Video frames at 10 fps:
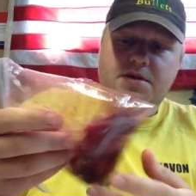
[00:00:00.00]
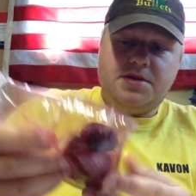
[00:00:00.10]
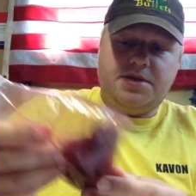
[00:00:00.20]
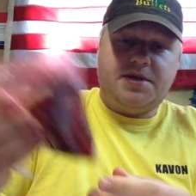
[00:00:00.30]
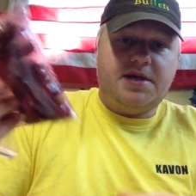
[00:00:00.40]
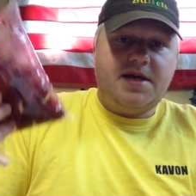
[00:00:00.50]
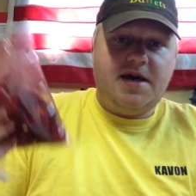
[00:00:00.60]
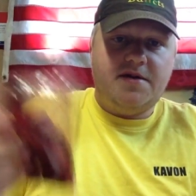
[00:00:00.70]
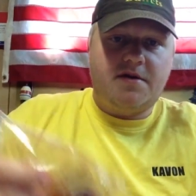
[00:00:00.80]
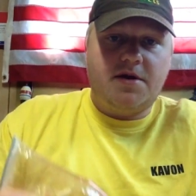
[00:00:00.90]
just like
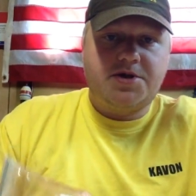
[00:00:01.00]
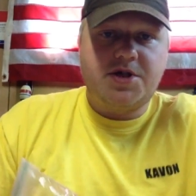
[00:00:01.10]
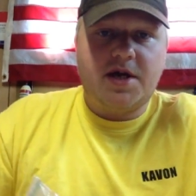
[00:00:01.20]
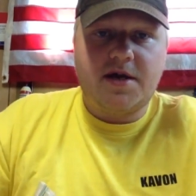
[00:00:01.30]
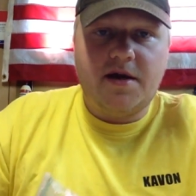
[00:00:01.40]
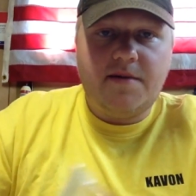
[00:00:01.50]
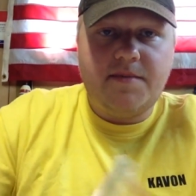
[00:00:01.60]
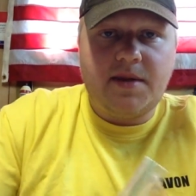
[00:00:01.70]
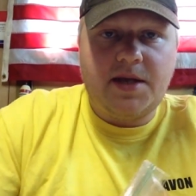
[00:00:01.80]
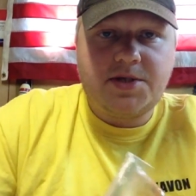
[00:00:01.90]
that. They're all shaken up.
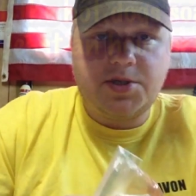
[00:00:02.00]
Let's